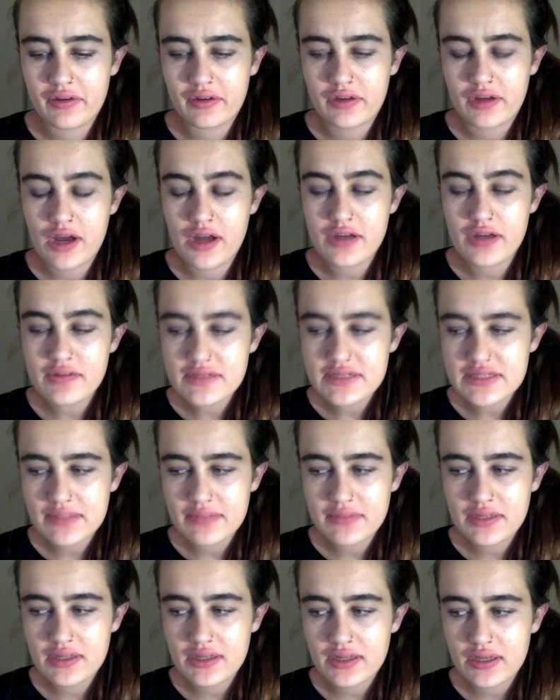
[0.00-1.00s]
kind of
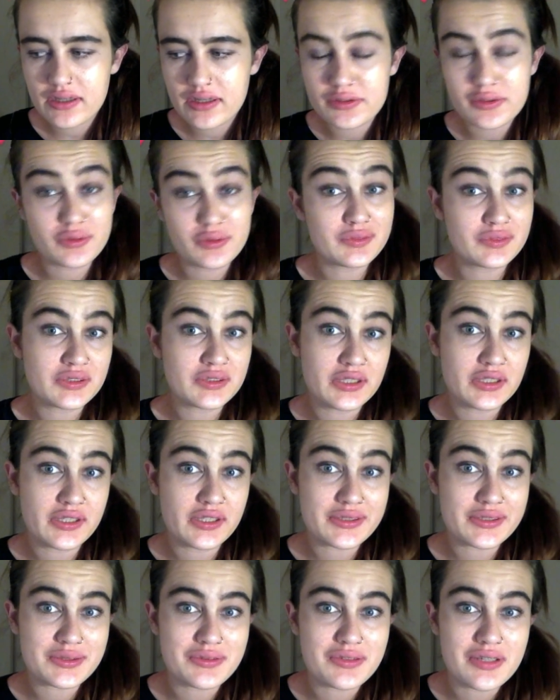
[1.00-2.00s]
something that I don't really
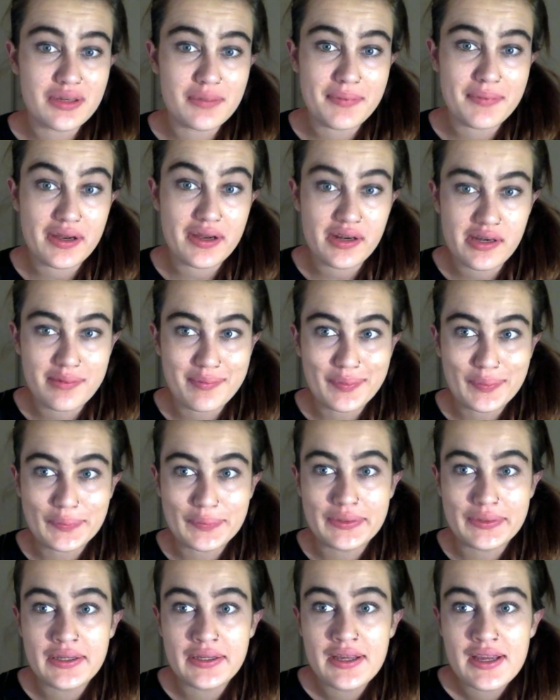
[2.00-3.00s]
like talking about
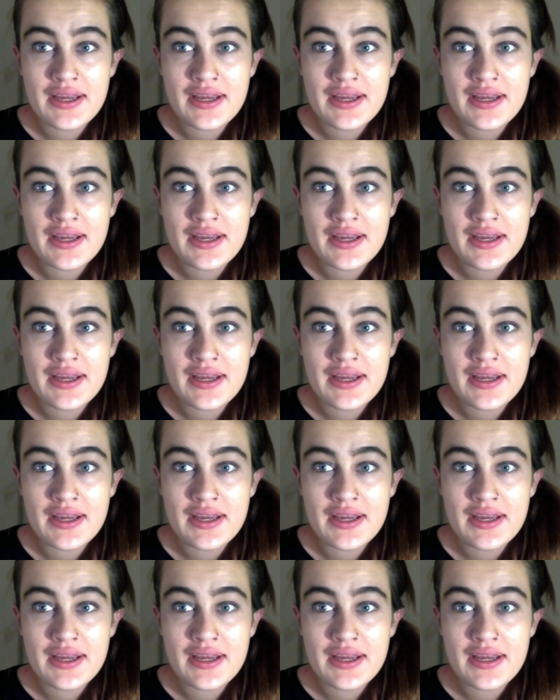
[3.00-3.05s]
anymore,